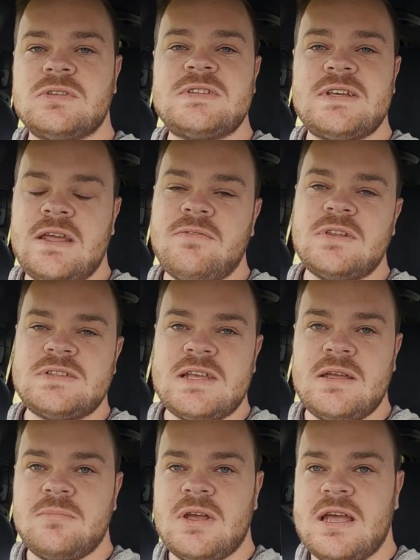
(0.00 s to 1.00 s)
will stay the
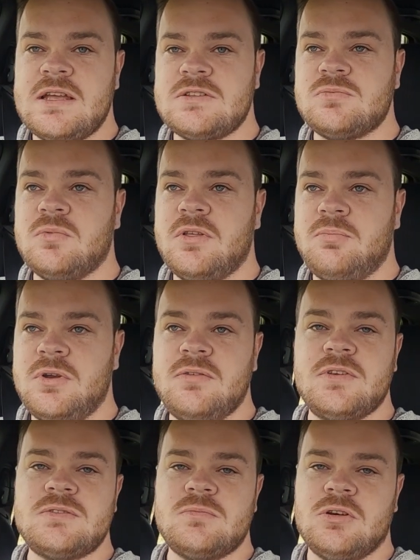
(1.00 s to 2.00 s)
same as with
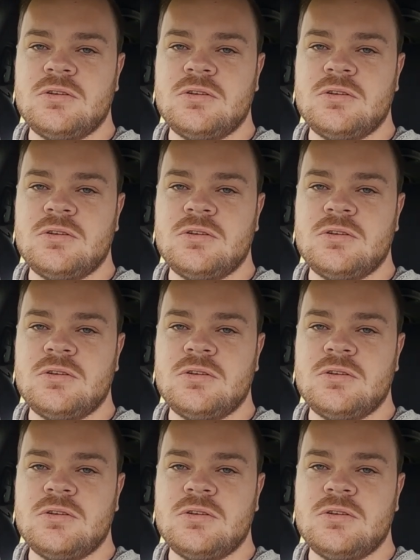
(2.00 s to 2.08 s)
previous